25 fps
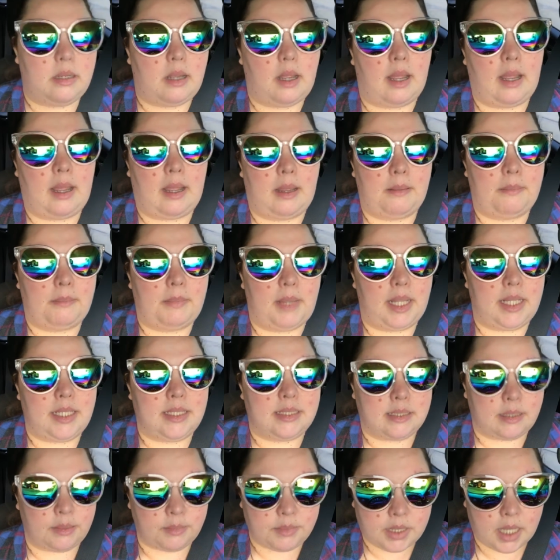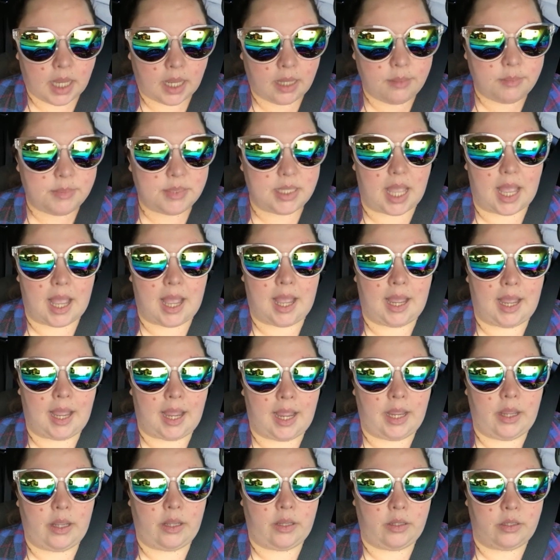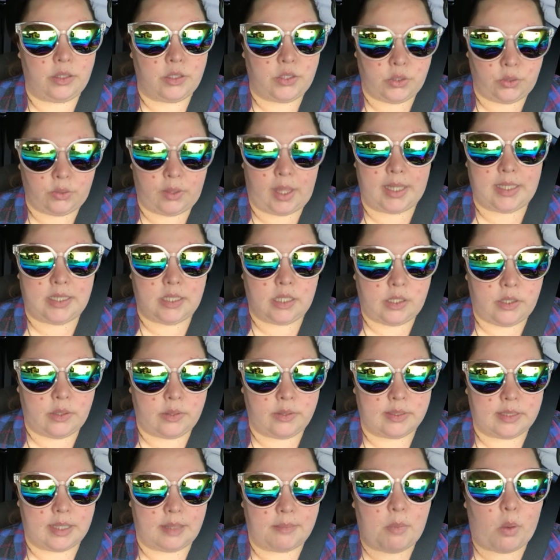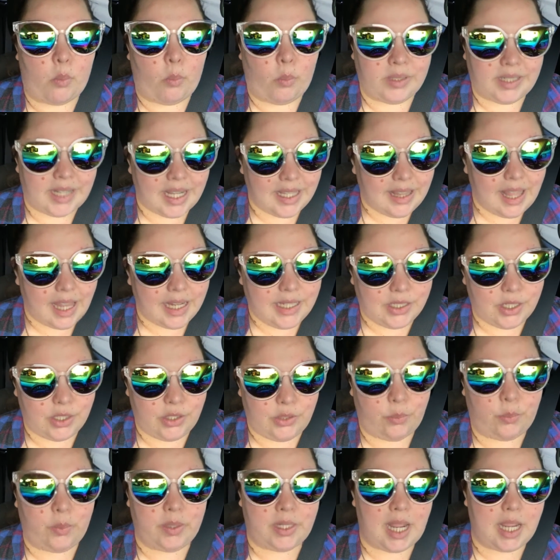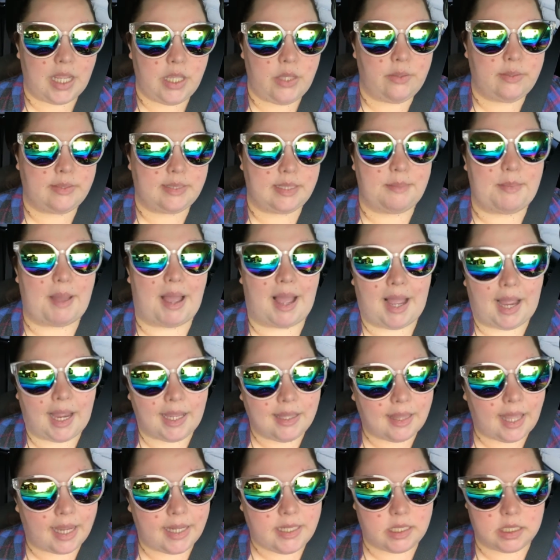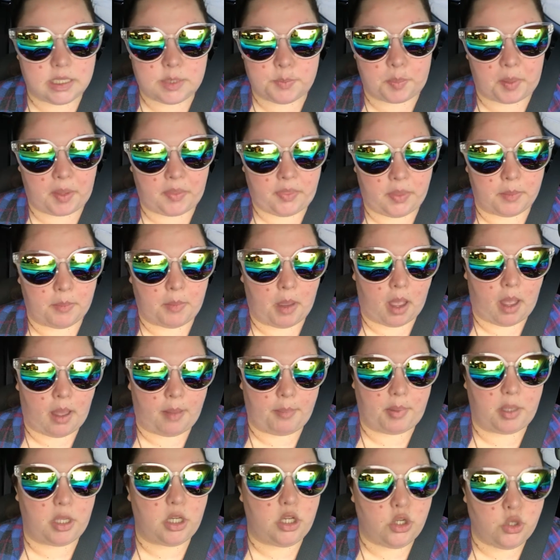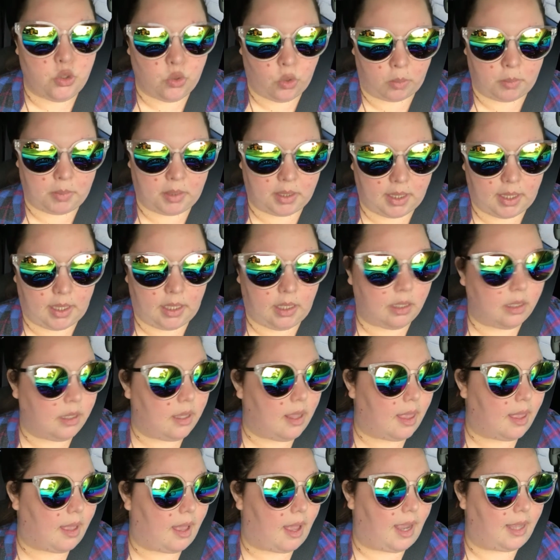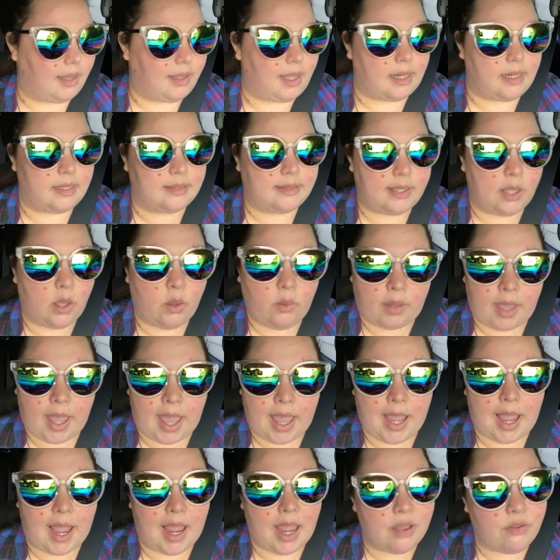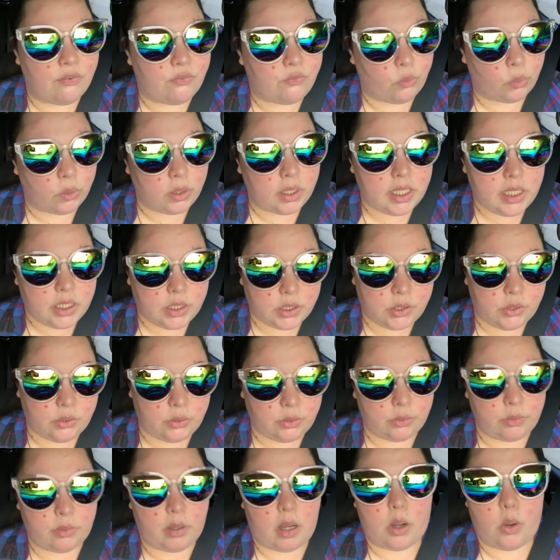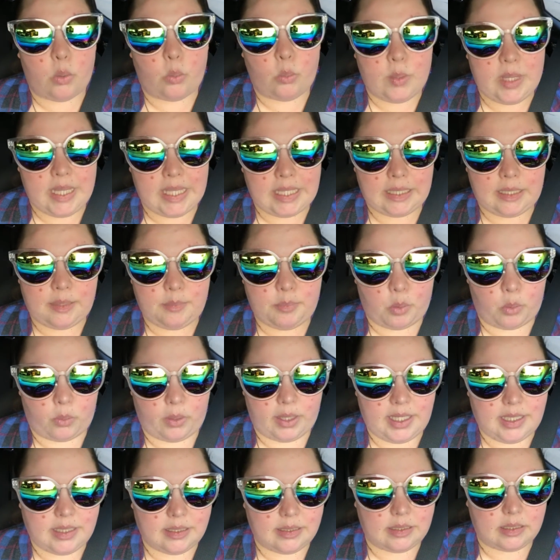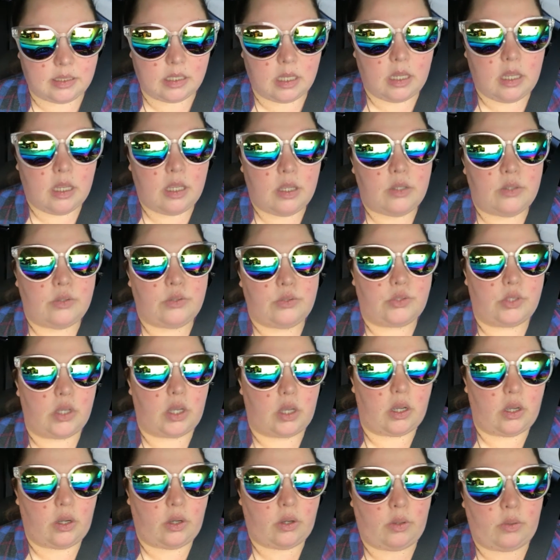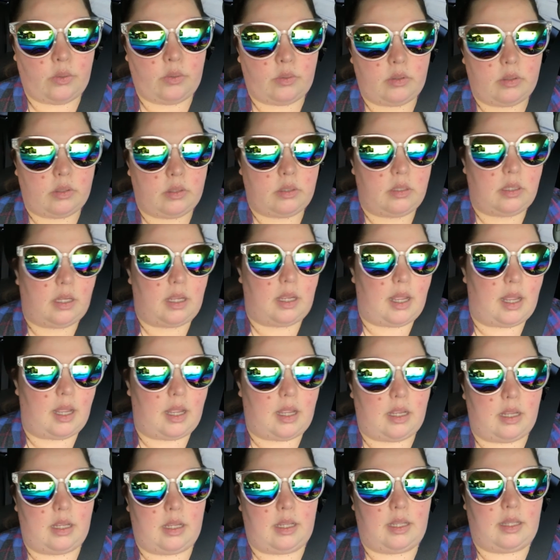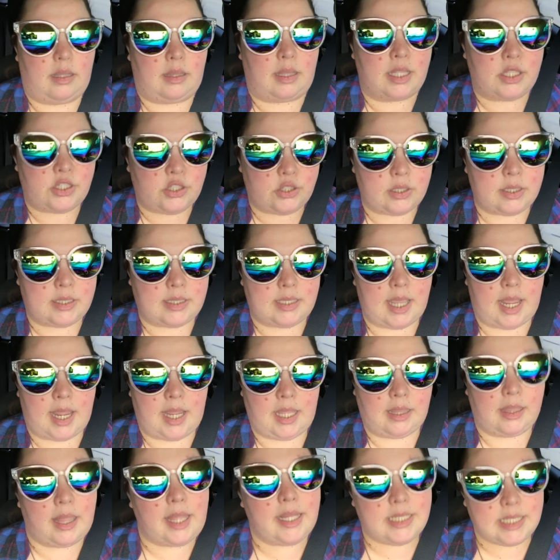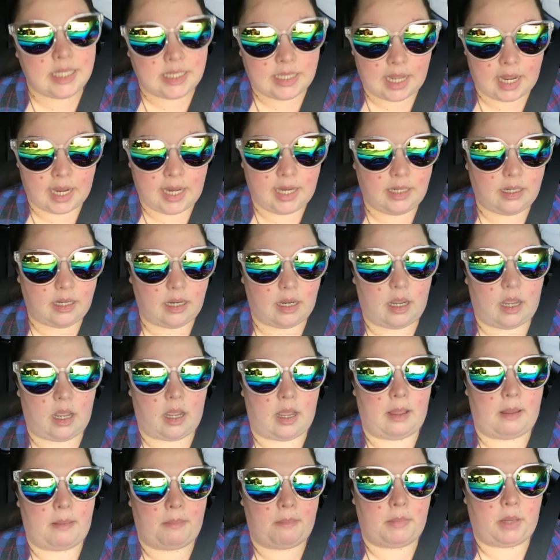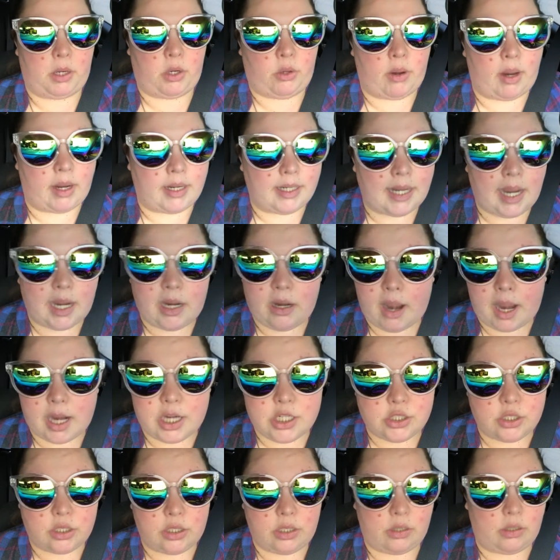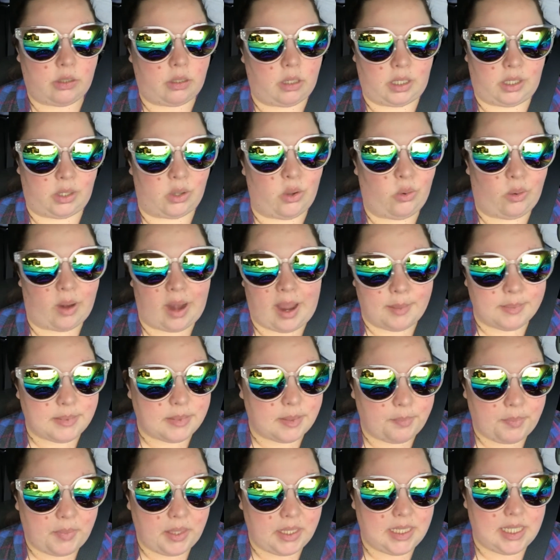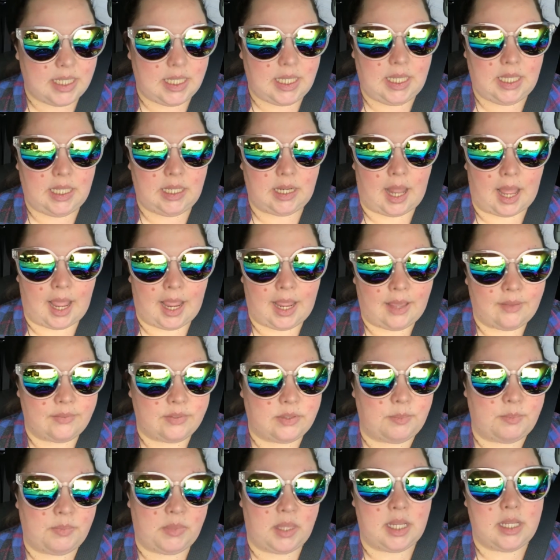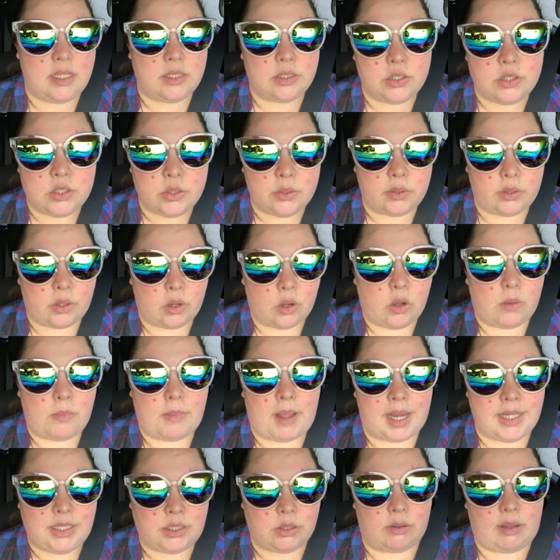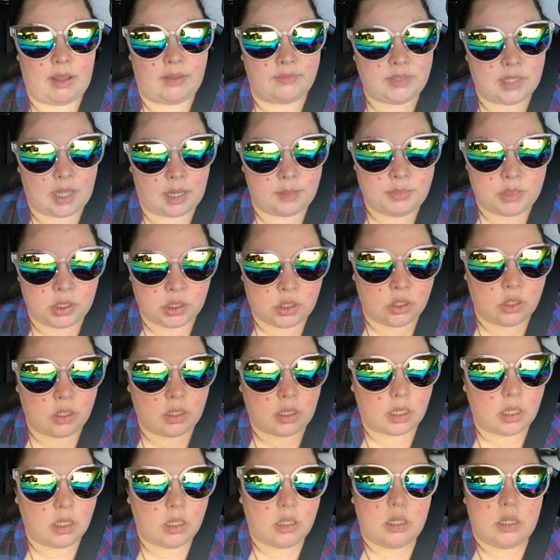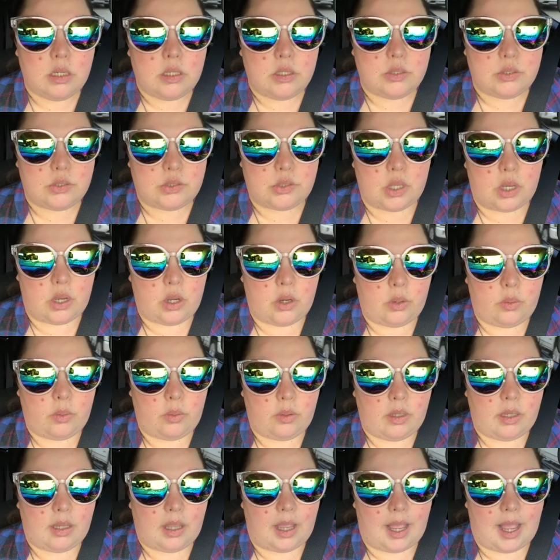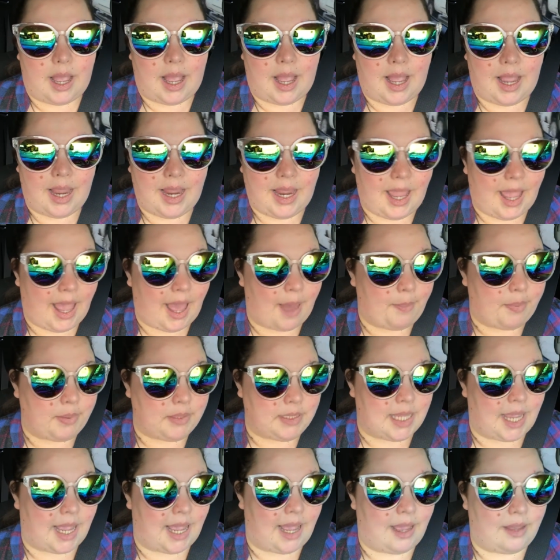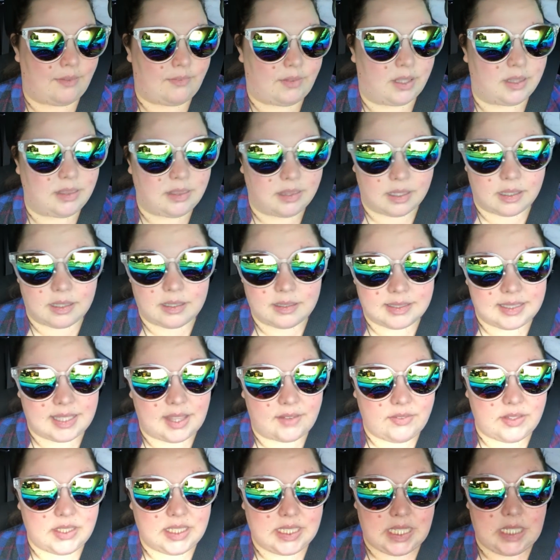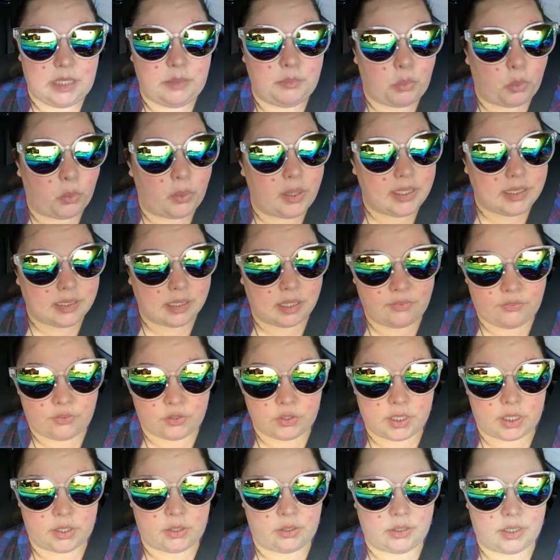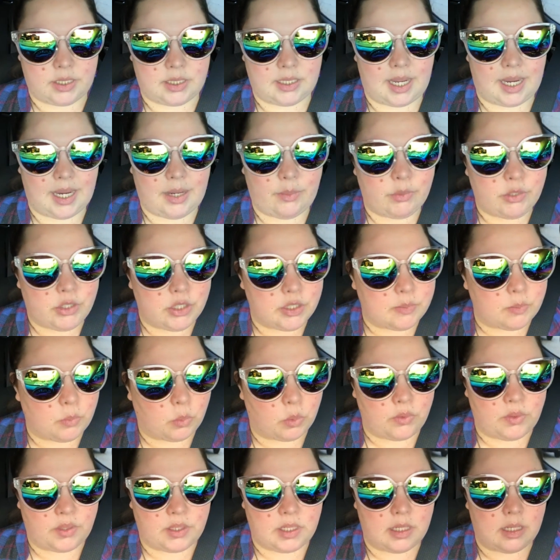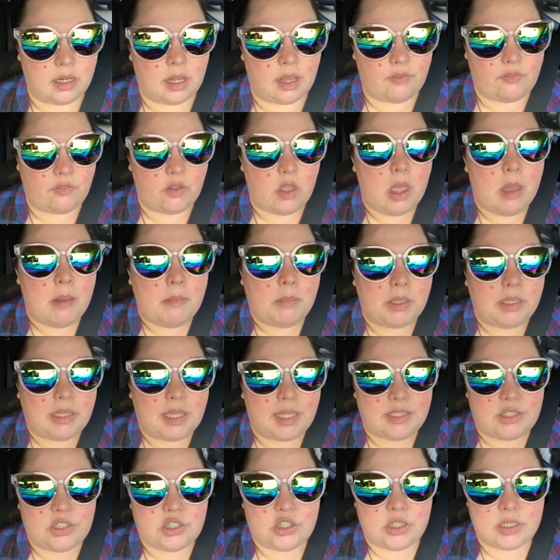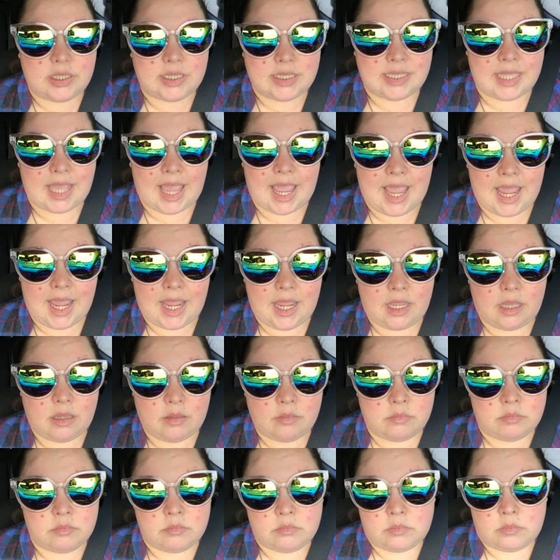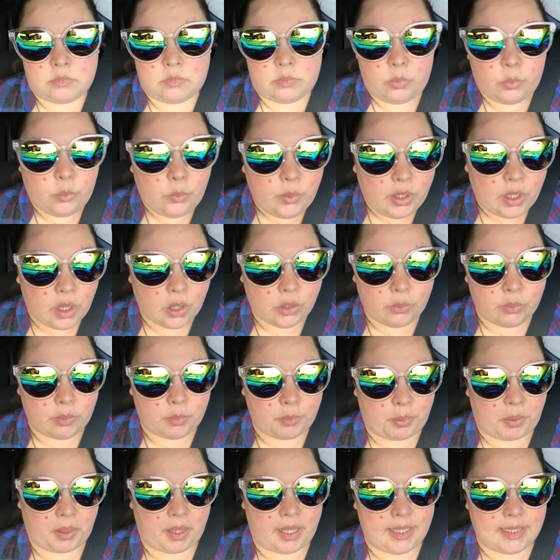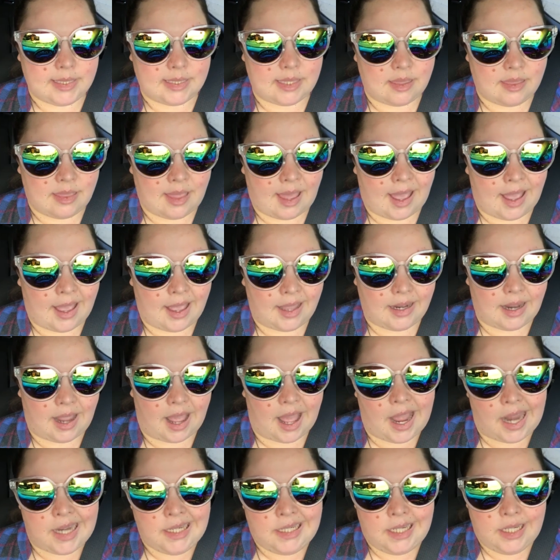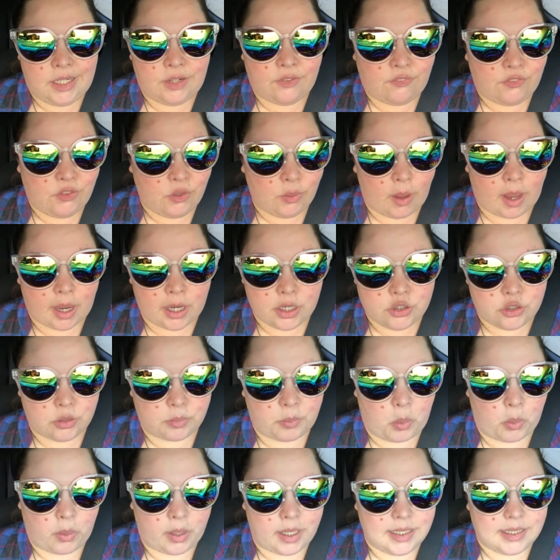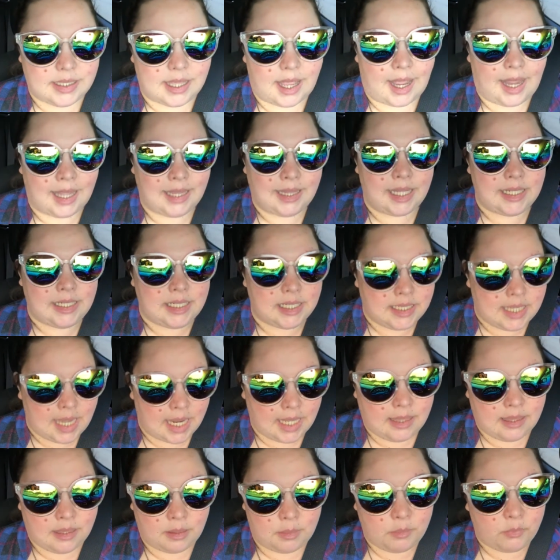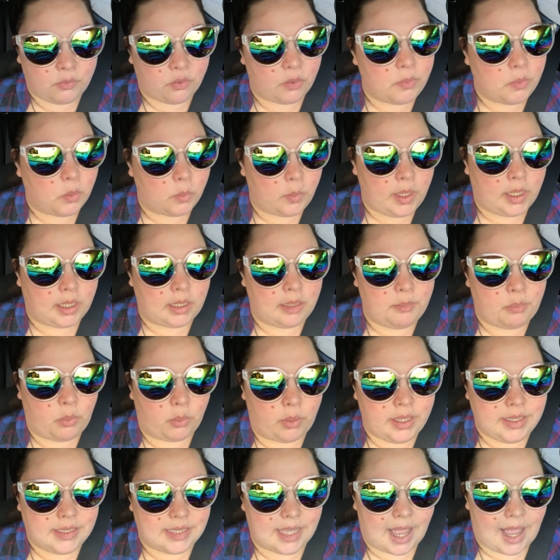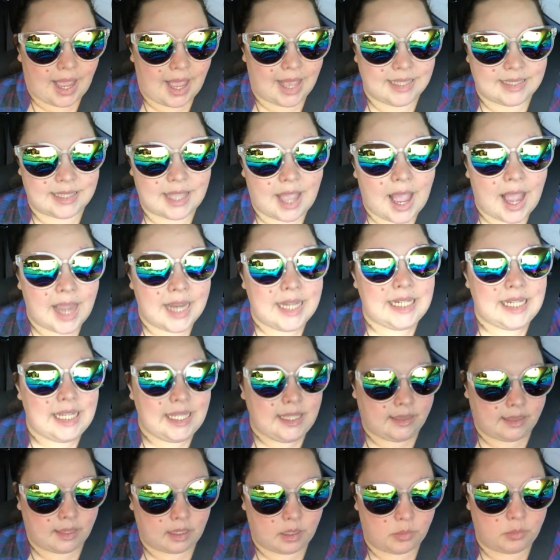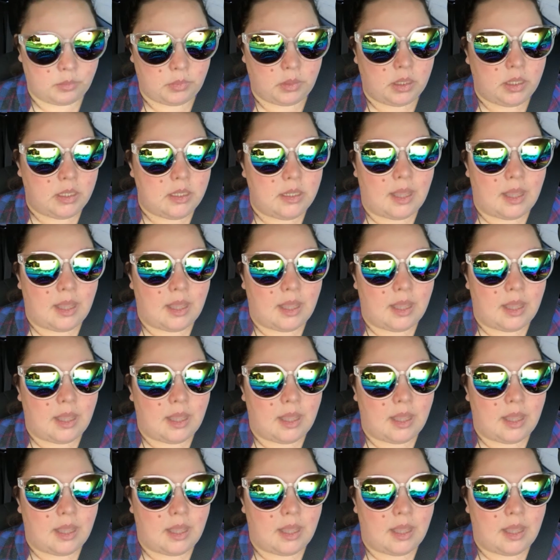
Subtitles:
And sometimes I do like to use them. When I use them, I like to split them up normally. I like to say, okay, I have 42 weekly points. So let's just say like tonight, Greg and I are actually gonna go grab something to eat. I have some things to do at home. I don't have time to cook. So I happen to have 17 points left for dinner tonight, which is more than enough. But let's just say we go to a place that I need a few extra points. I like to take them from the weekly points as I need them.